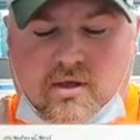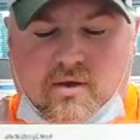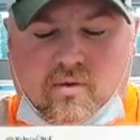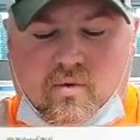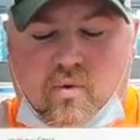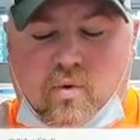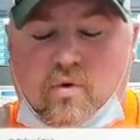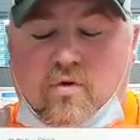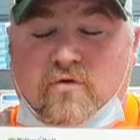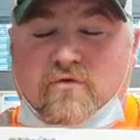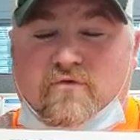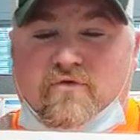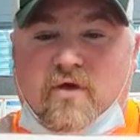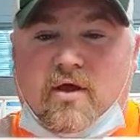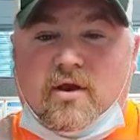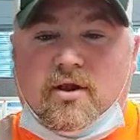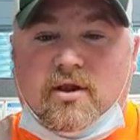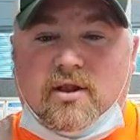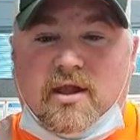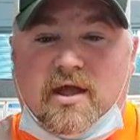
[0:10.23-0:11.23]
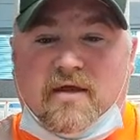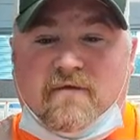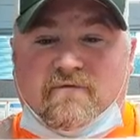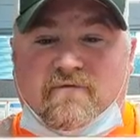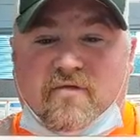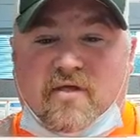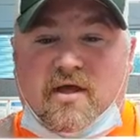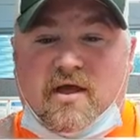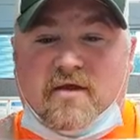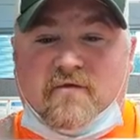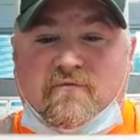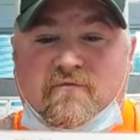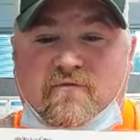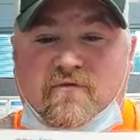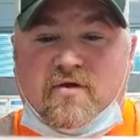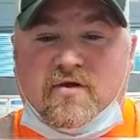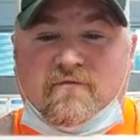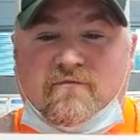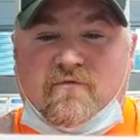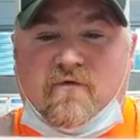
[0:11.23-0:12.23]
horizontal lifeline
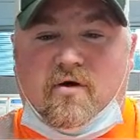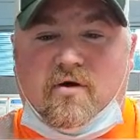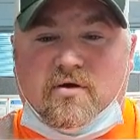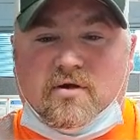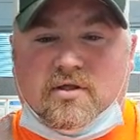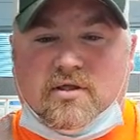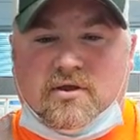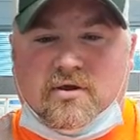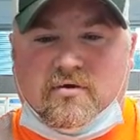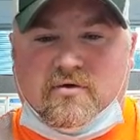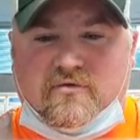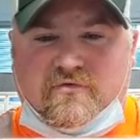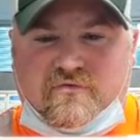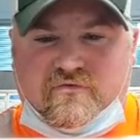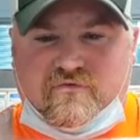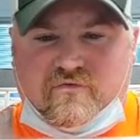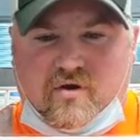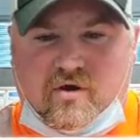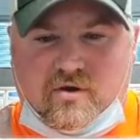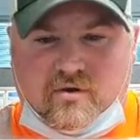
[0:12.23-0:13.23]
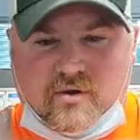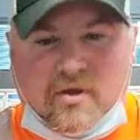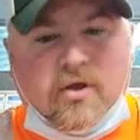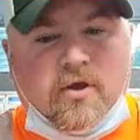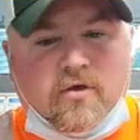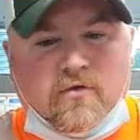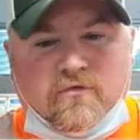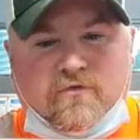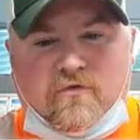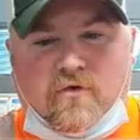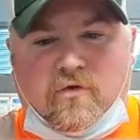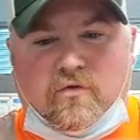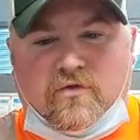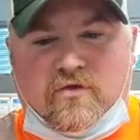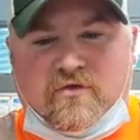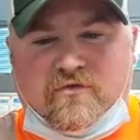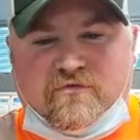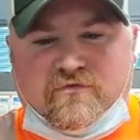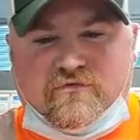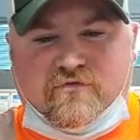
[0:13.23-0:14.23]
free fall clearance chart. So
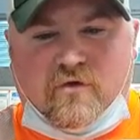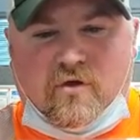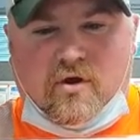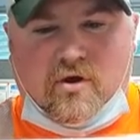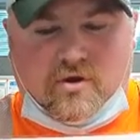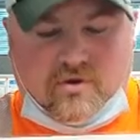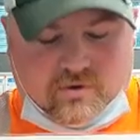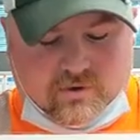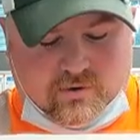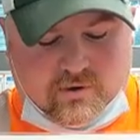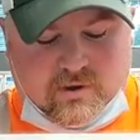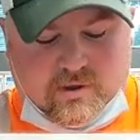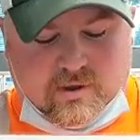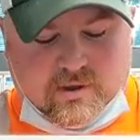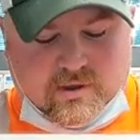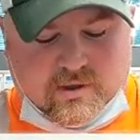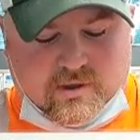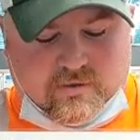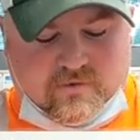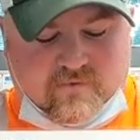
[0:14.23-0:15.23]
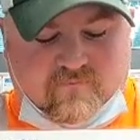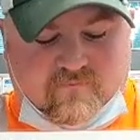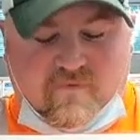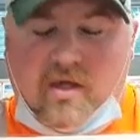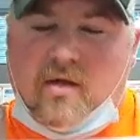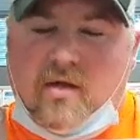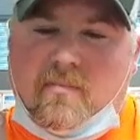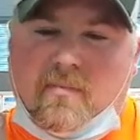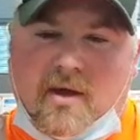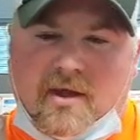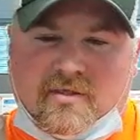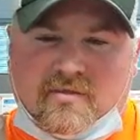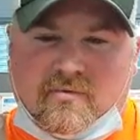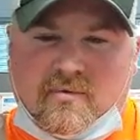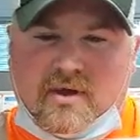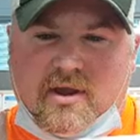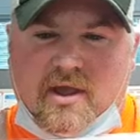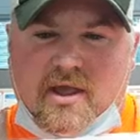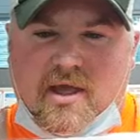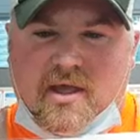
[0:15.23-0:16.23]
this chart, developed by
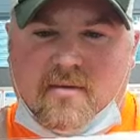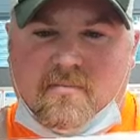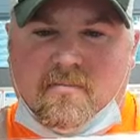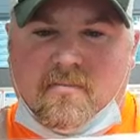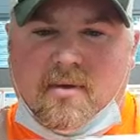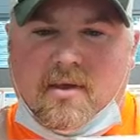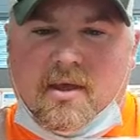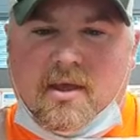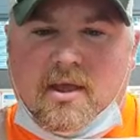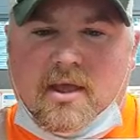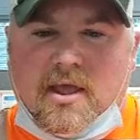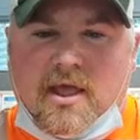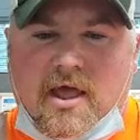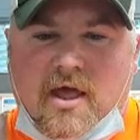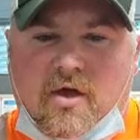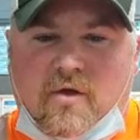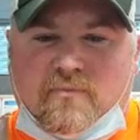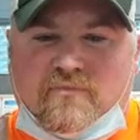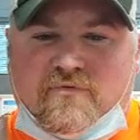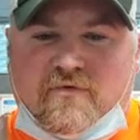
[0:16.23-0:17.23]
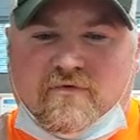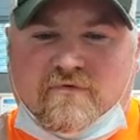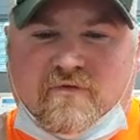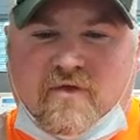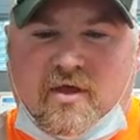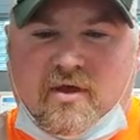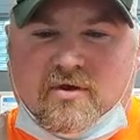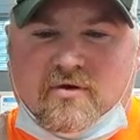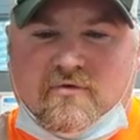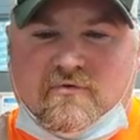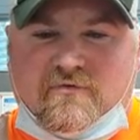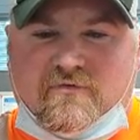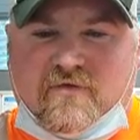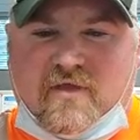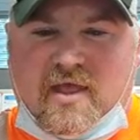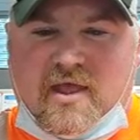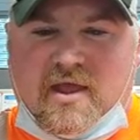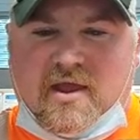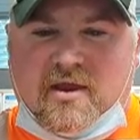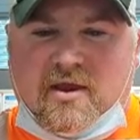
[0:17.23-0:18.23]
3M, helps us
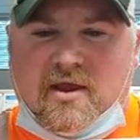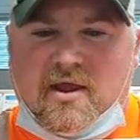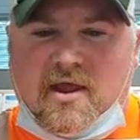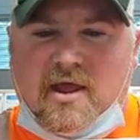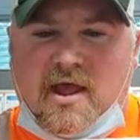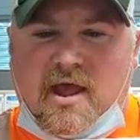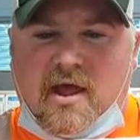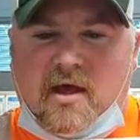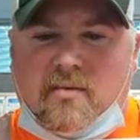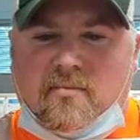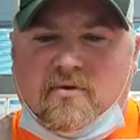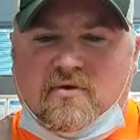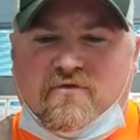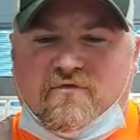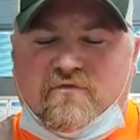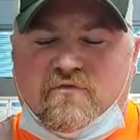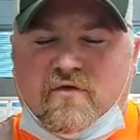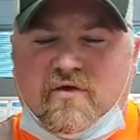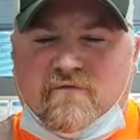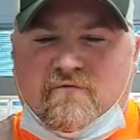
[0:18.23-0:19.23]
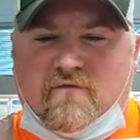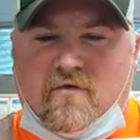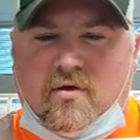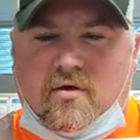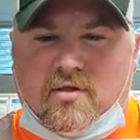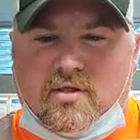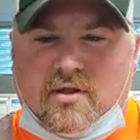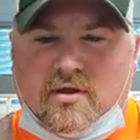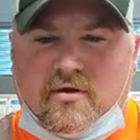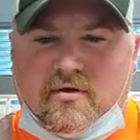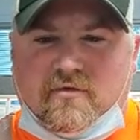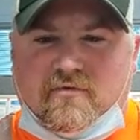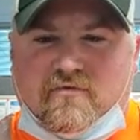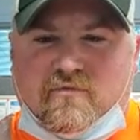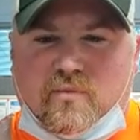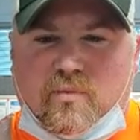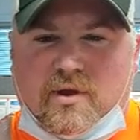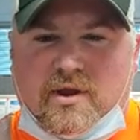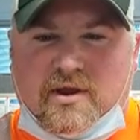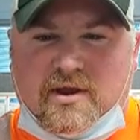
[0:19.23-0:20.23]
understand how much free fall clearance
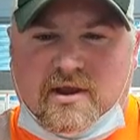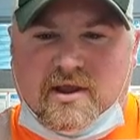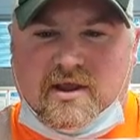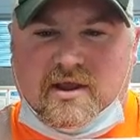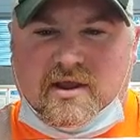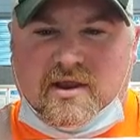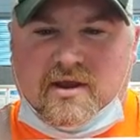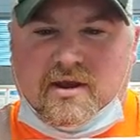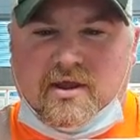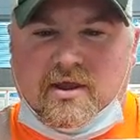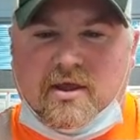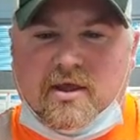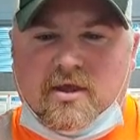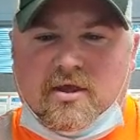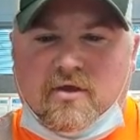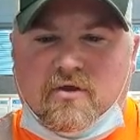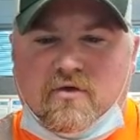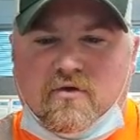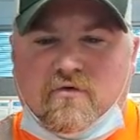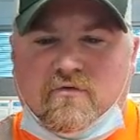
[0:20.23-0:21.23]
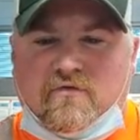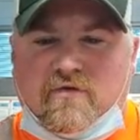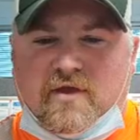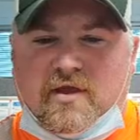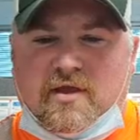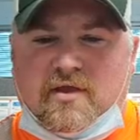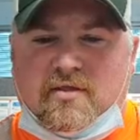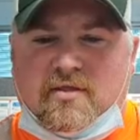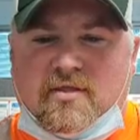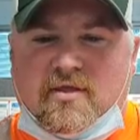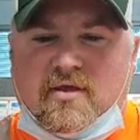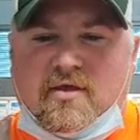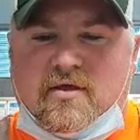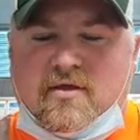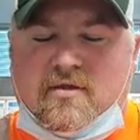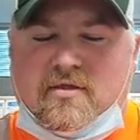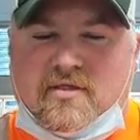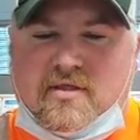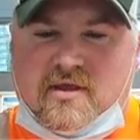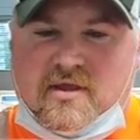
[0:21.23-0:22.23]
we need using
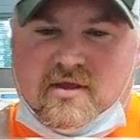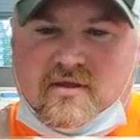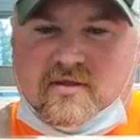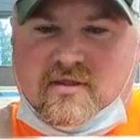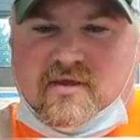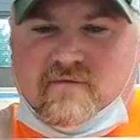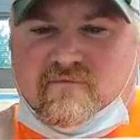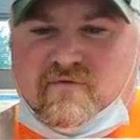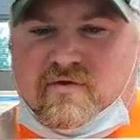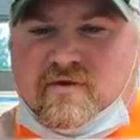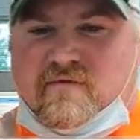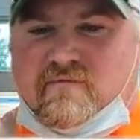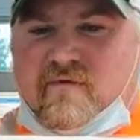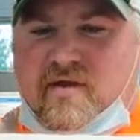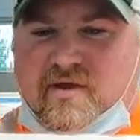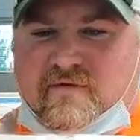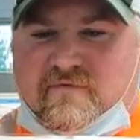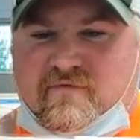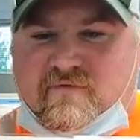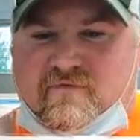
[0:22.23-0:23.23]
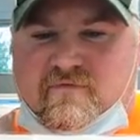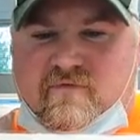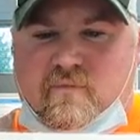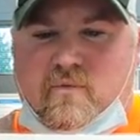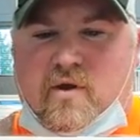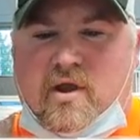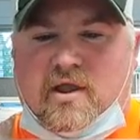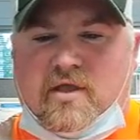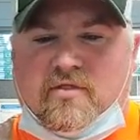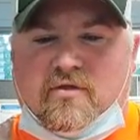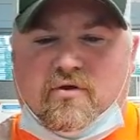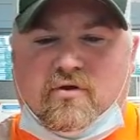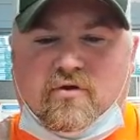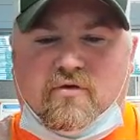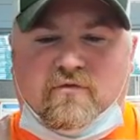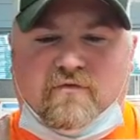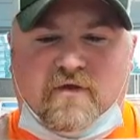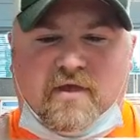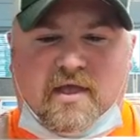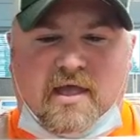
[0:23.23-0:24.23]
the different devices, either
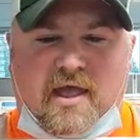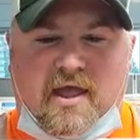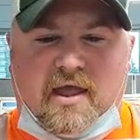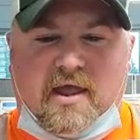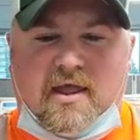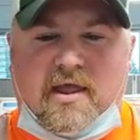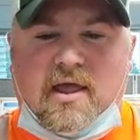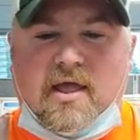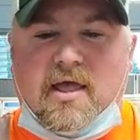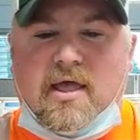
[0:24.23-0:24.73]
using a